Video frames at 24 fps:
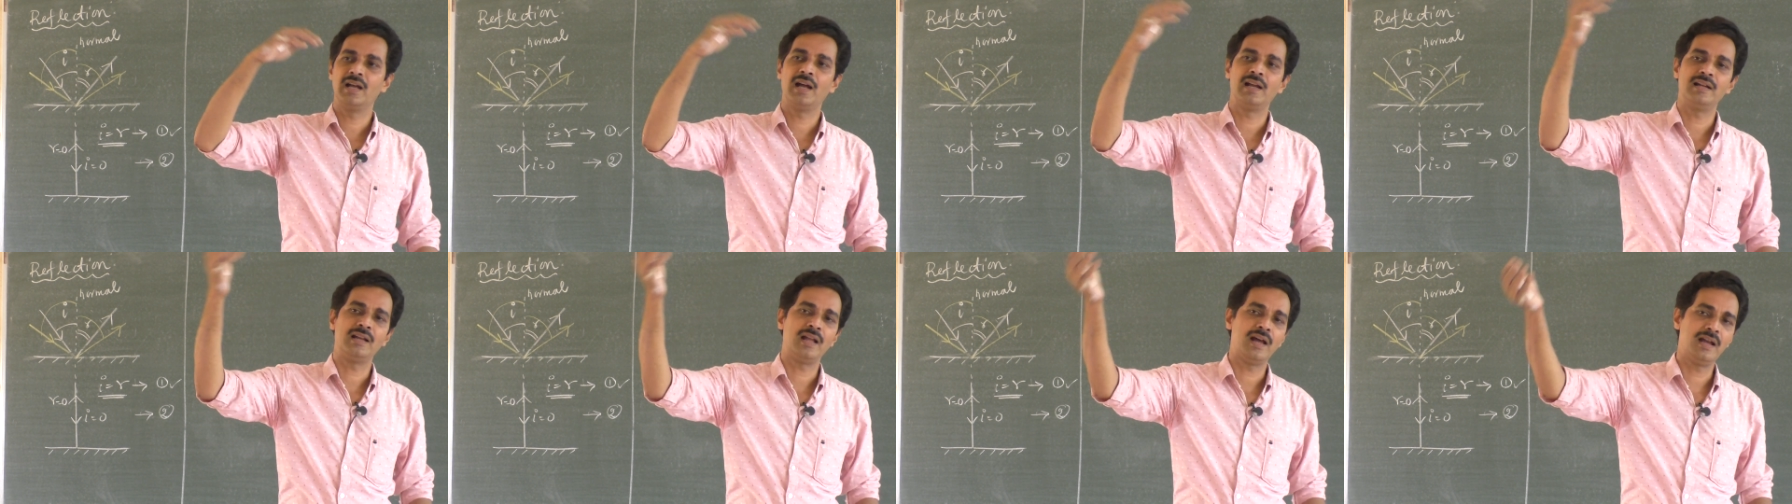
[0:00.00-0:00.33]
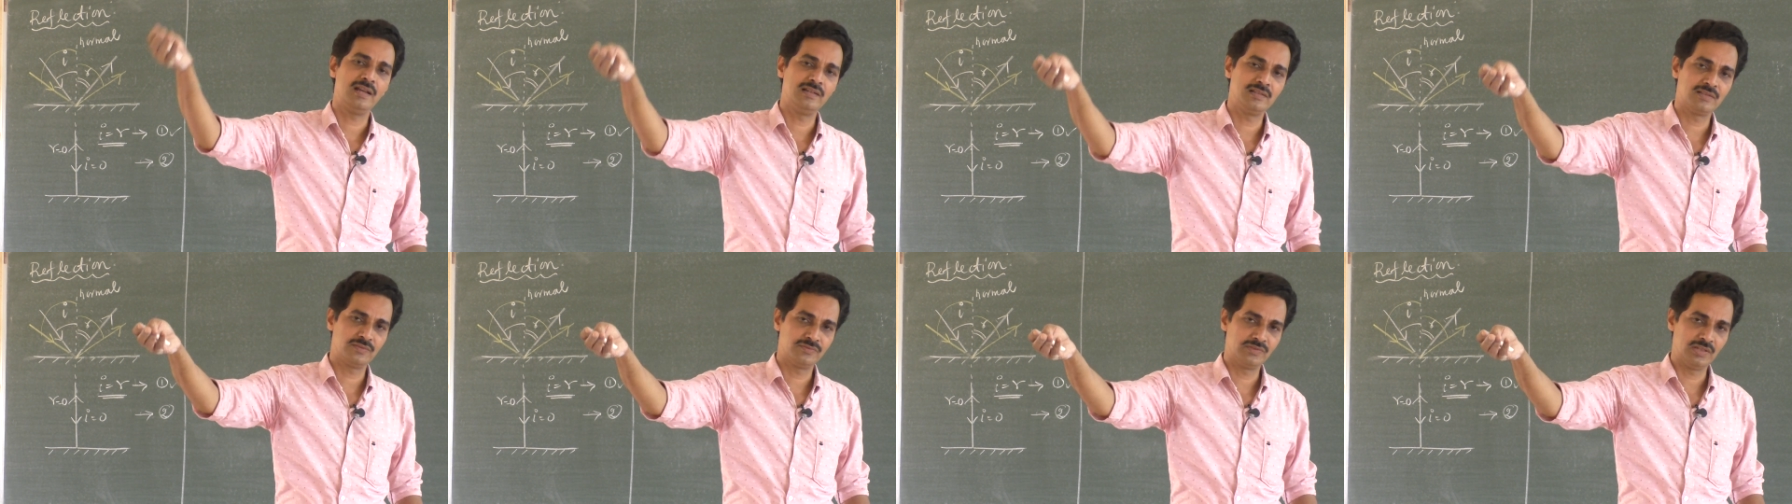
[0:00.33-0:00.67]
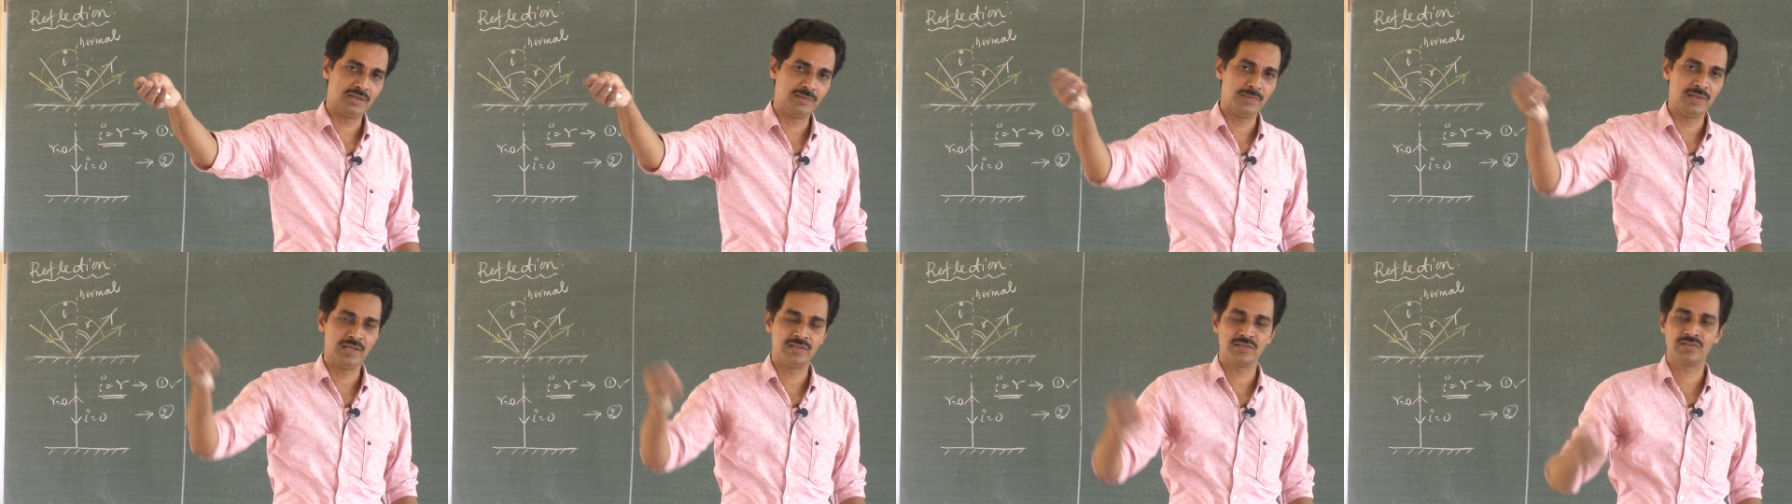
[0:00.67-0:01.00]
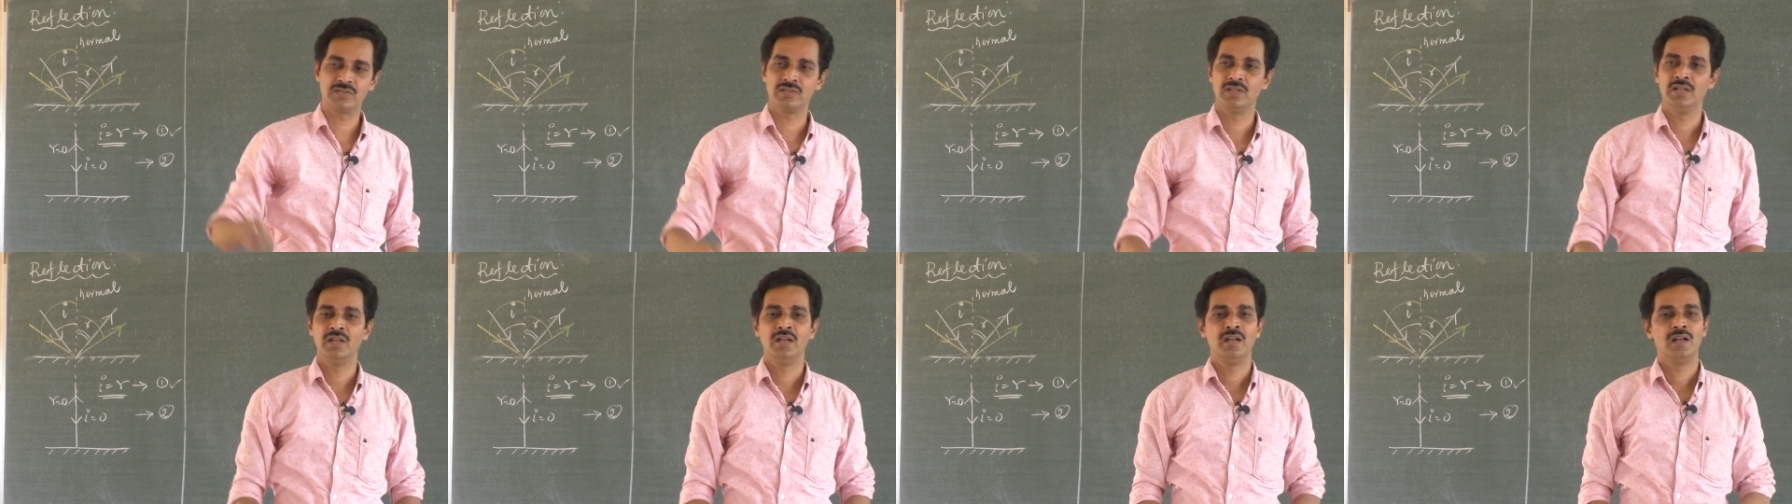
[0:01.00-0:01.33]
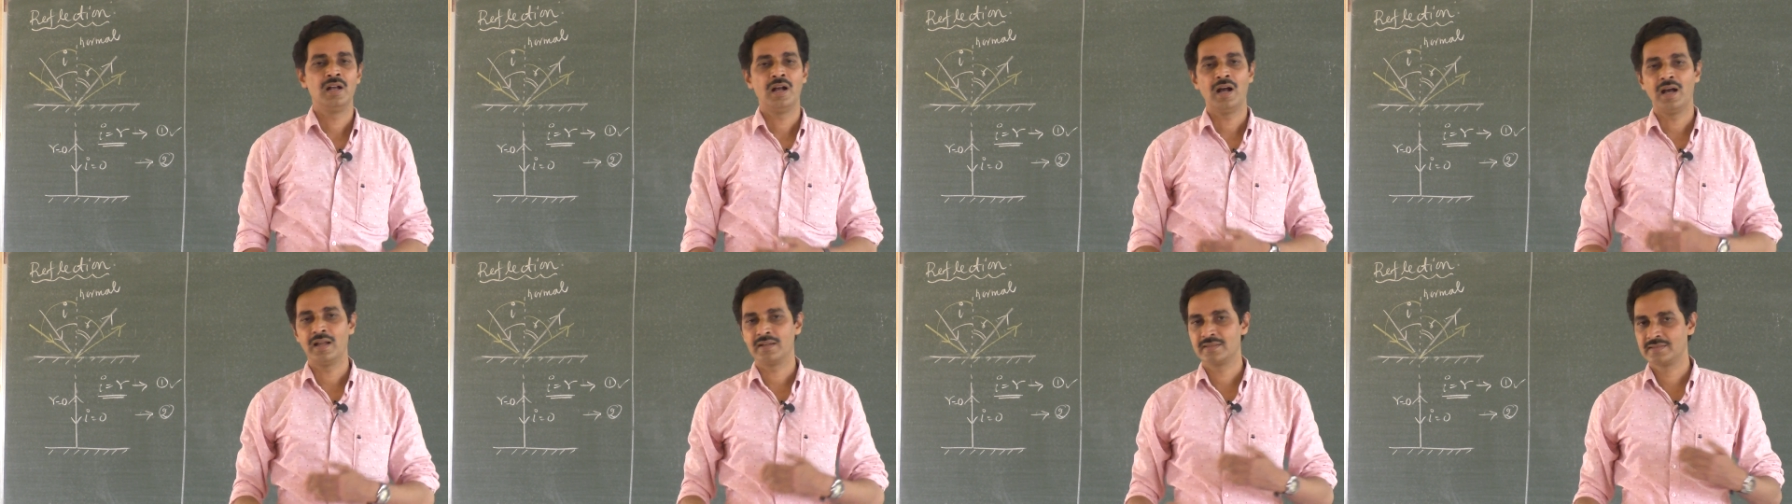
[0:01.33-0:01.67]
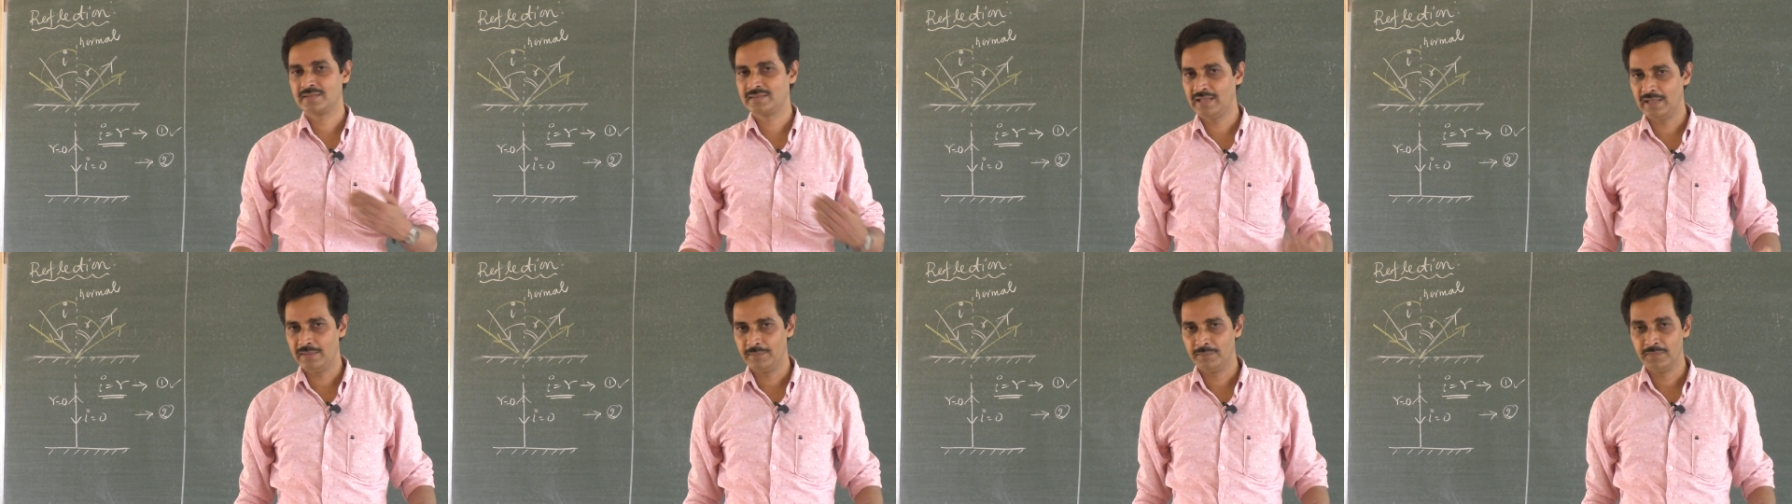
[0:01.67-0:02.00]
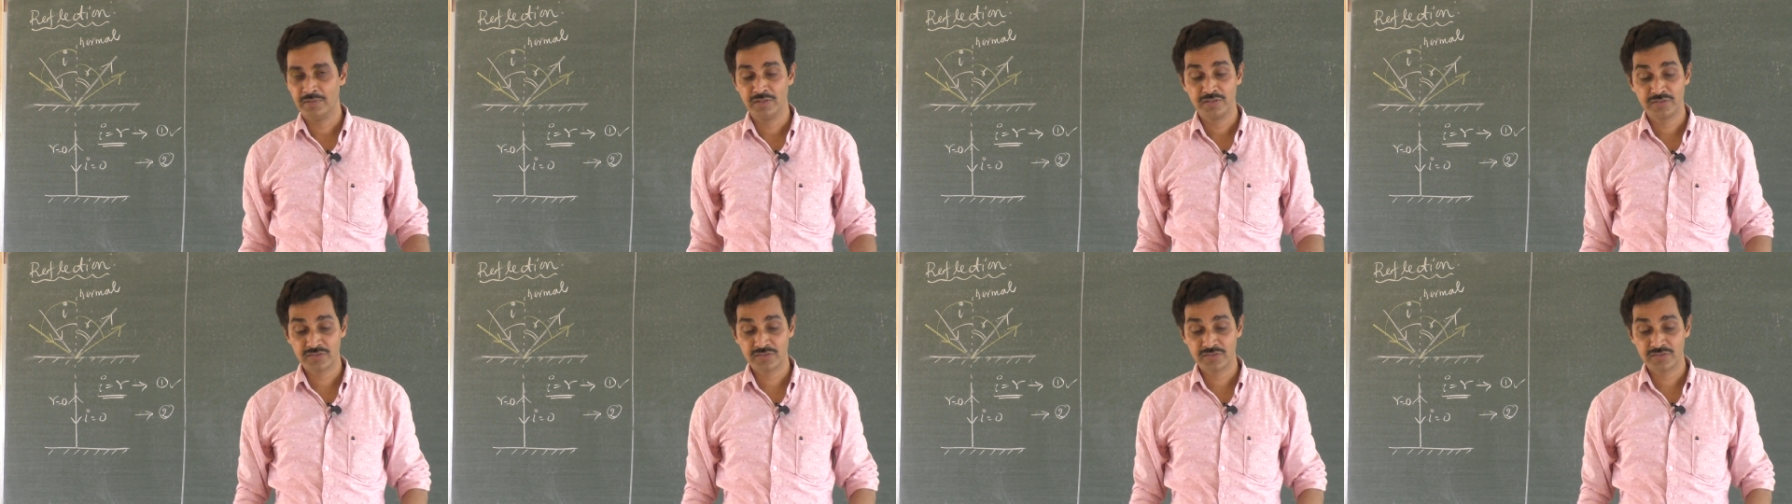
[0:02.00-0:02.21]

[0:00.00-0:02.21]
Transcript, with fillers: and height of the image are same.